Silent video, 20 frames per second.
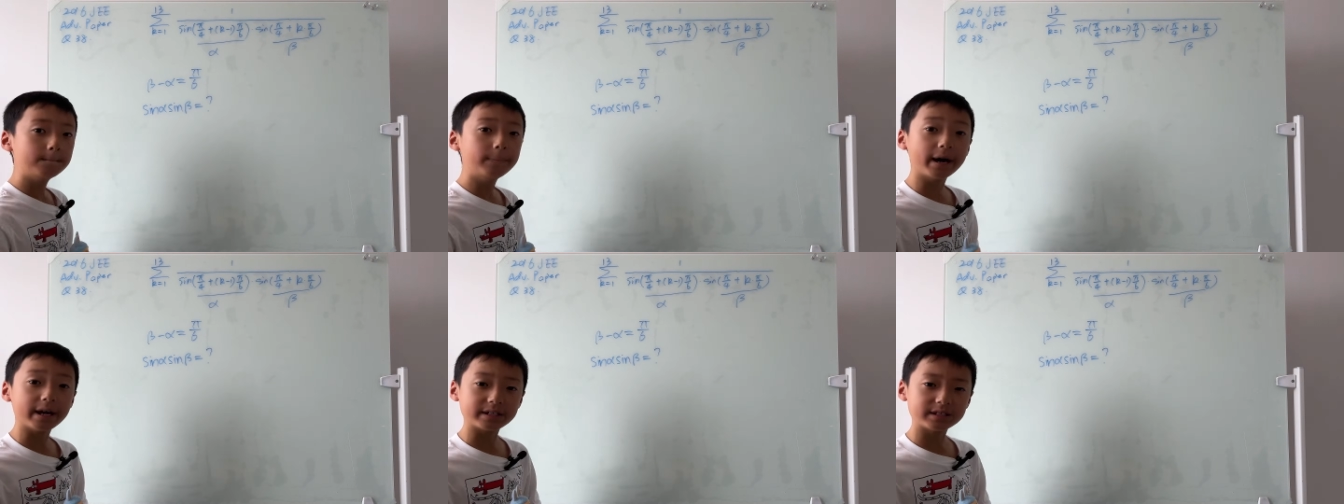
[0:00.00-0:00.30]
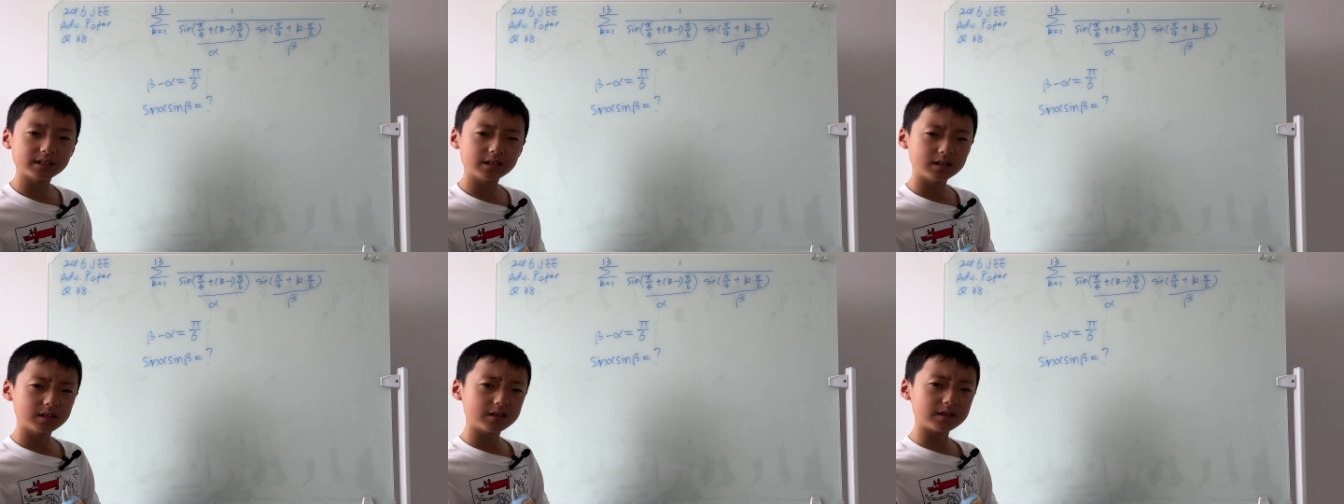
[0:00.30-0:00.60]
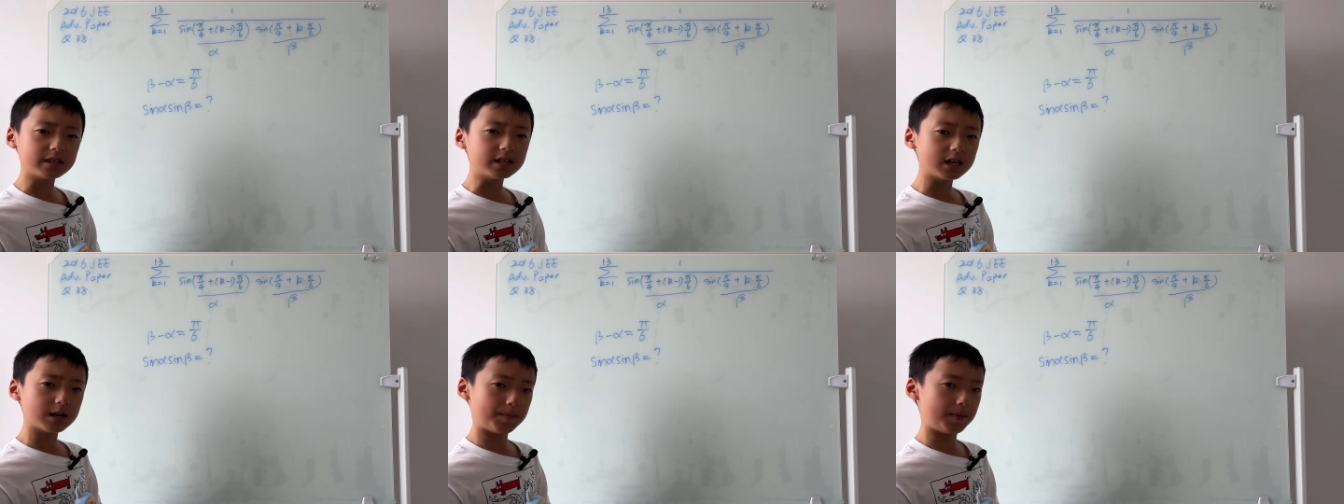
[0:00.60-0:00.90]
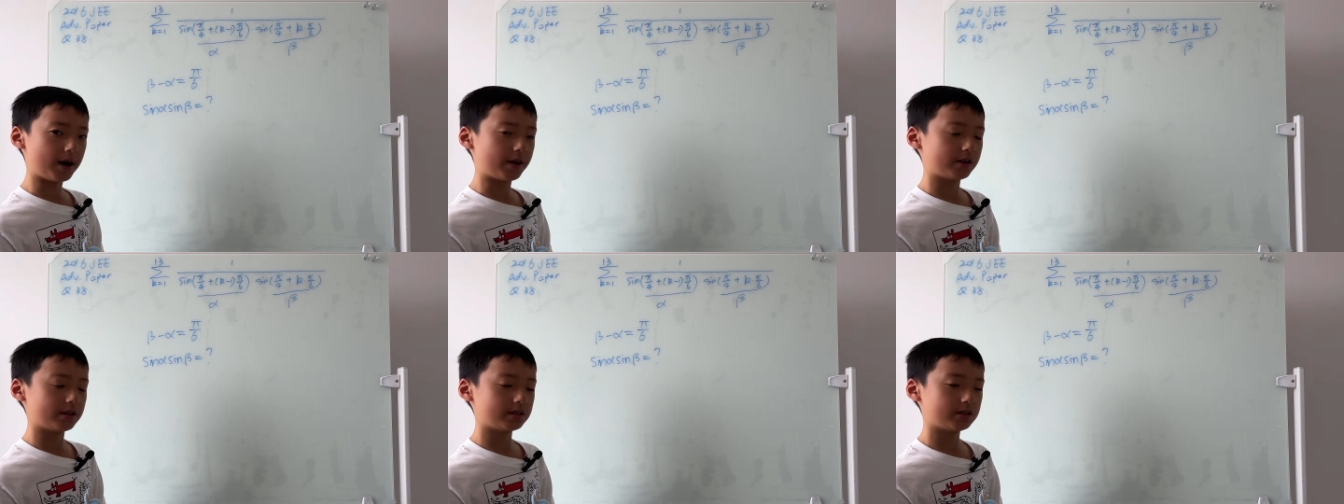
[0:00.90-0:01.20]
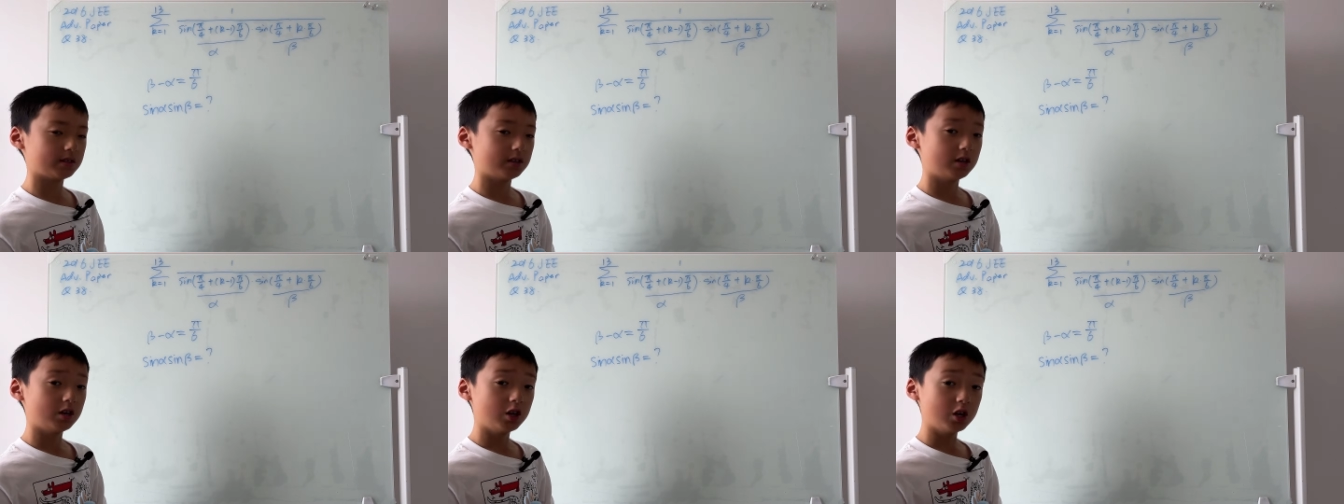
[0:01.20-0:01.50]
but think about
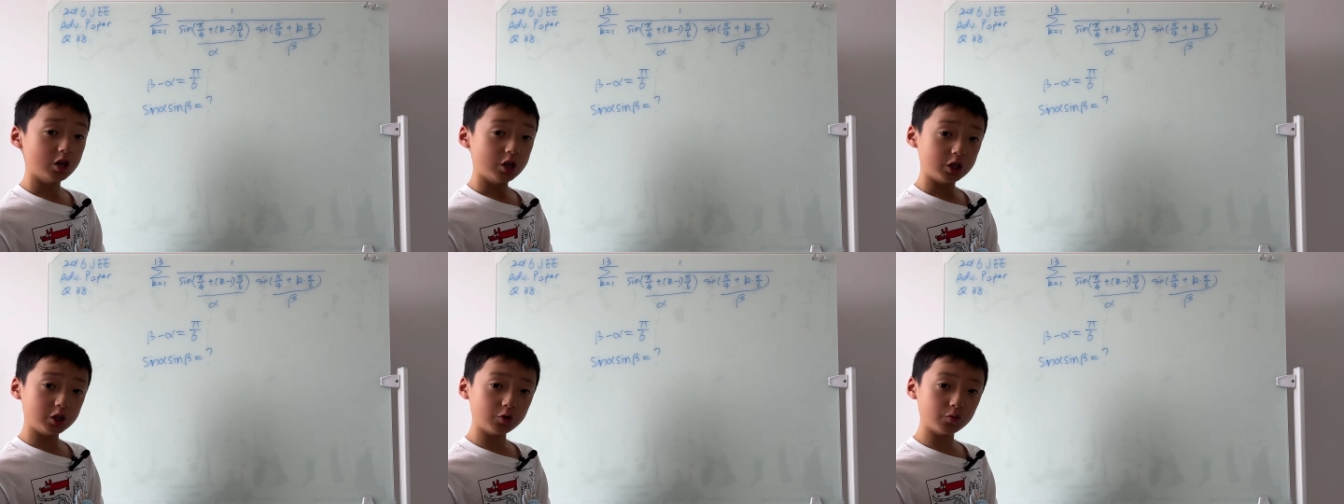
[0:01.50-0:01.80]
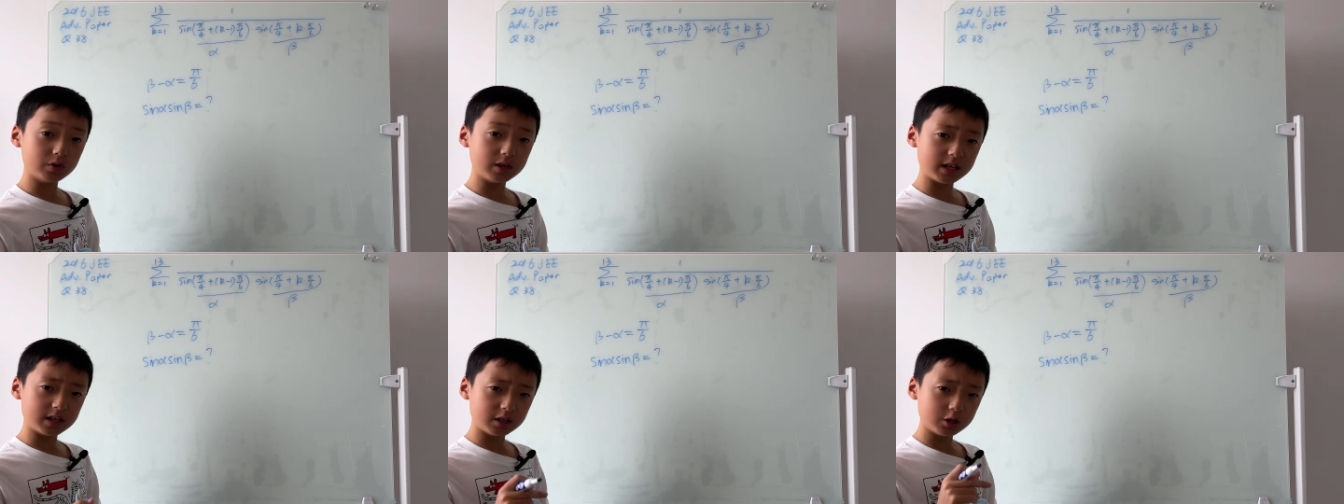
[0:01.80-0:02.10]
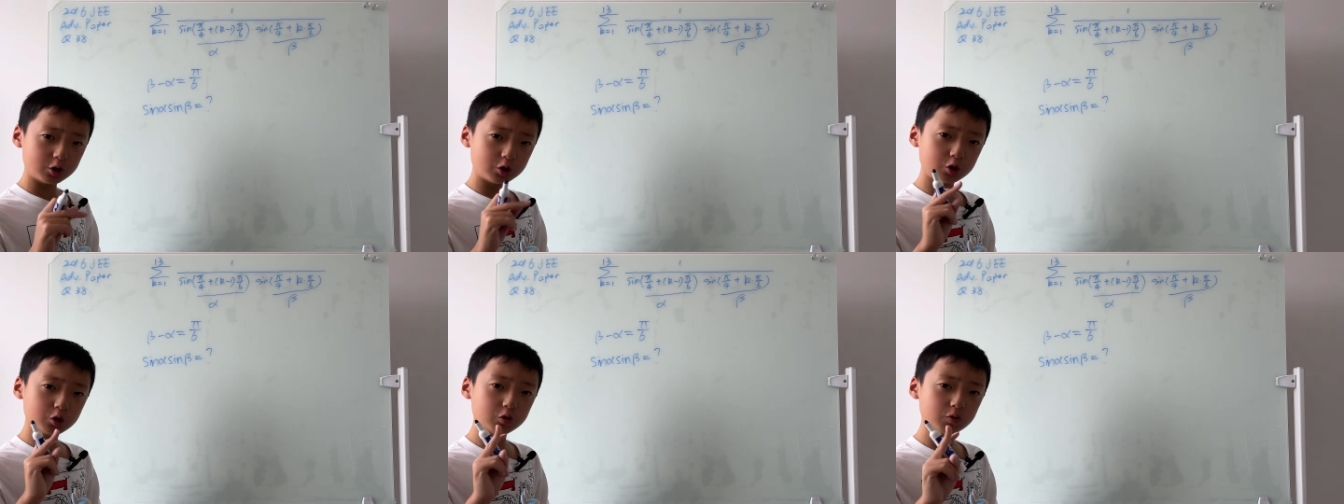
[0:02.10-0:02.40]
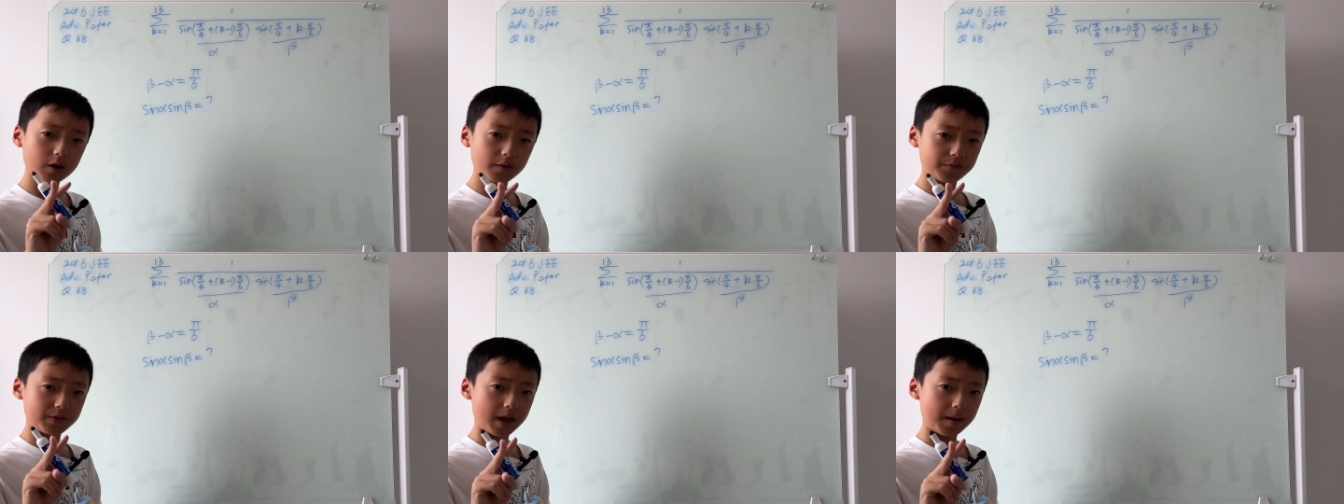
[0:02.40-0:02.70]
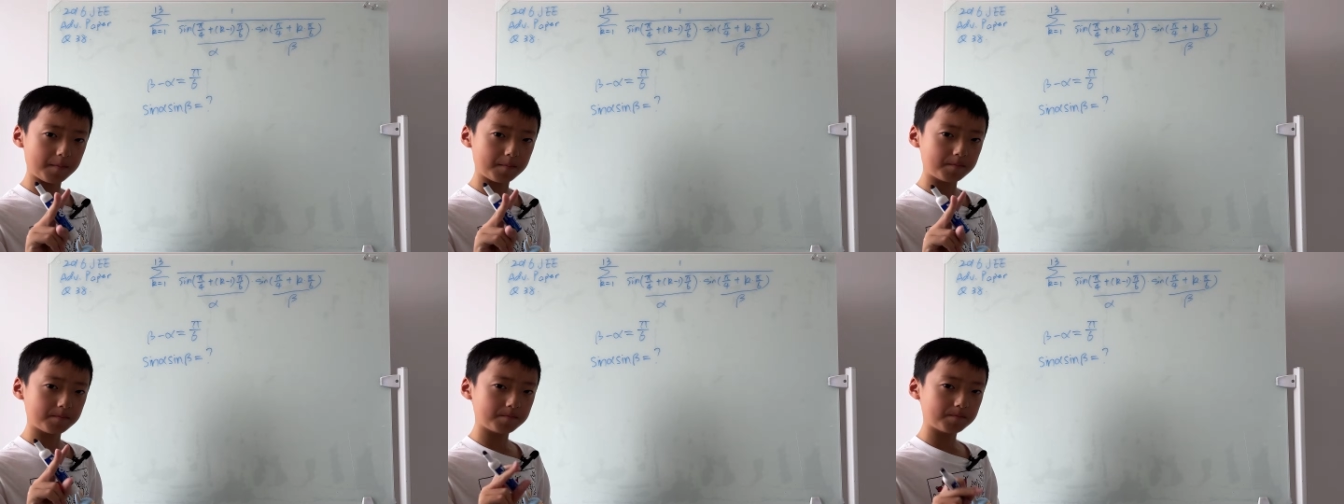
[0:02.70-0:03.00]
it. You will need two of them.